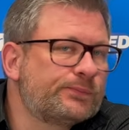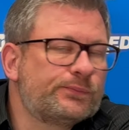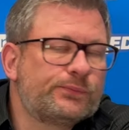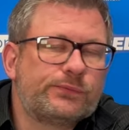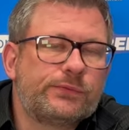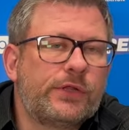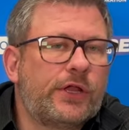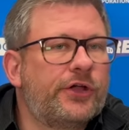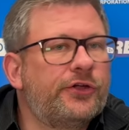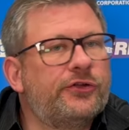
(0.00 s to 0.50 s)

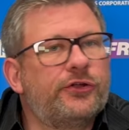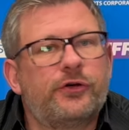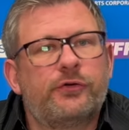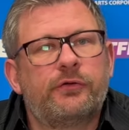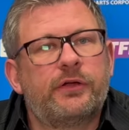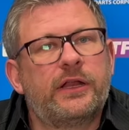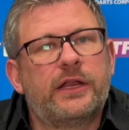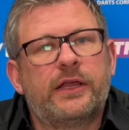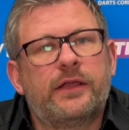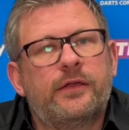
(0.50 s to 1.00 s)
No, not
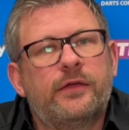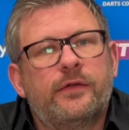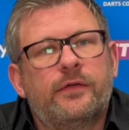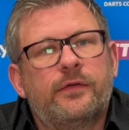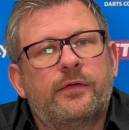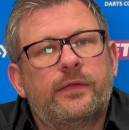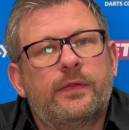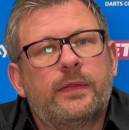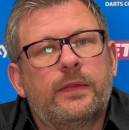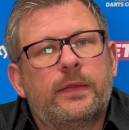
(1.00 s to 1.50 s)
really.
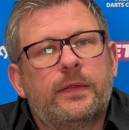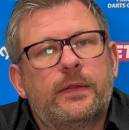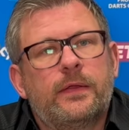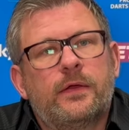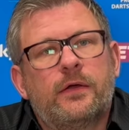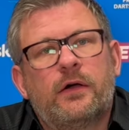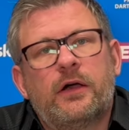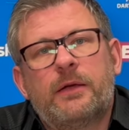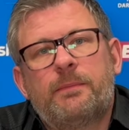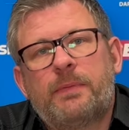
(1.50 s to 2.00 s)

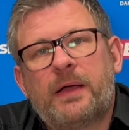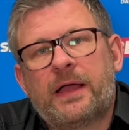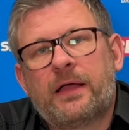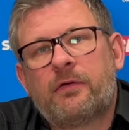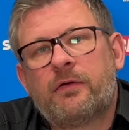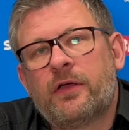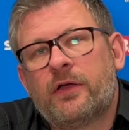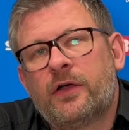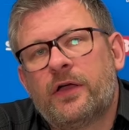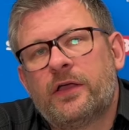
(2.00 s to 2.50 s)
I had
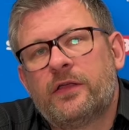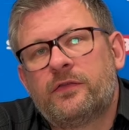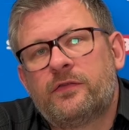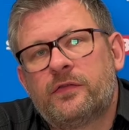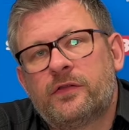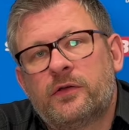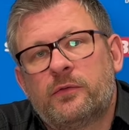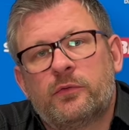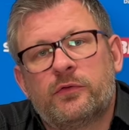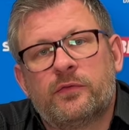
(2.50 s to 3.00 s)
pancreatitis
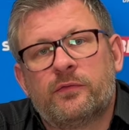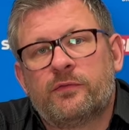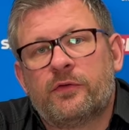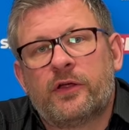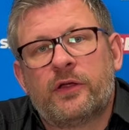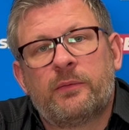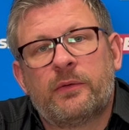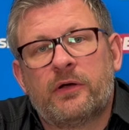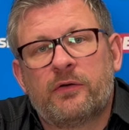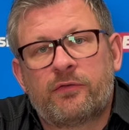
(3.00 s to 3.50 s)
and I wasn't
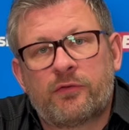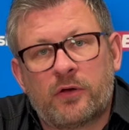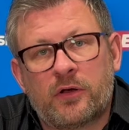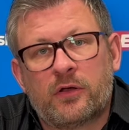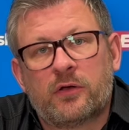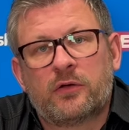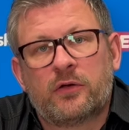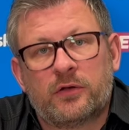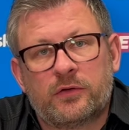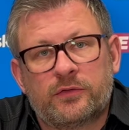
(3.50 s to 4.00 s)
very well for a
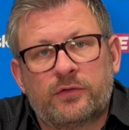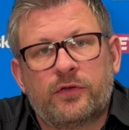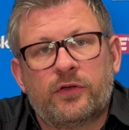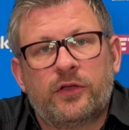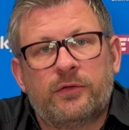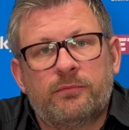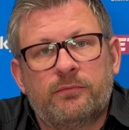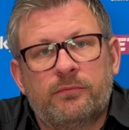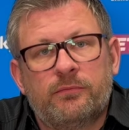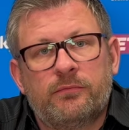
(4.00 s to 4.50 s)
long, long
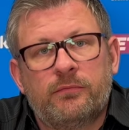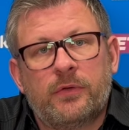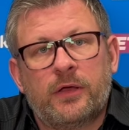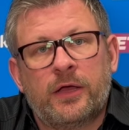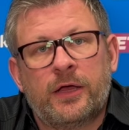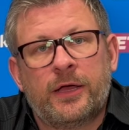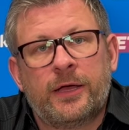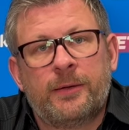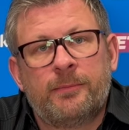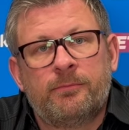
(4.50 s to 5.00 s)
time.
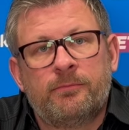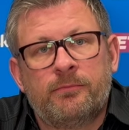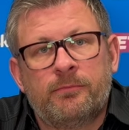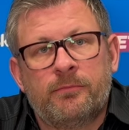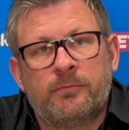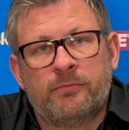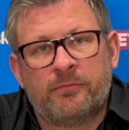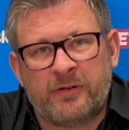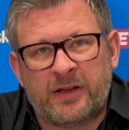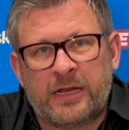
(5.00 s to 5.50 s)

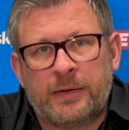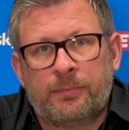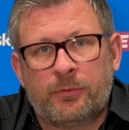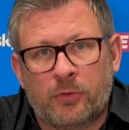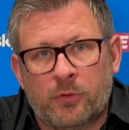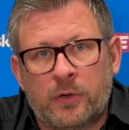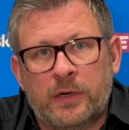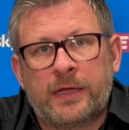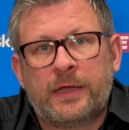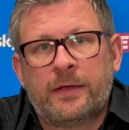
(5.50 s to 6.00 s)
Really
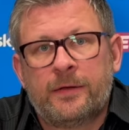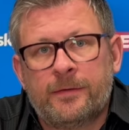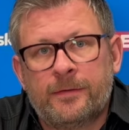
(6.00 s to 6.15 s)
poorly.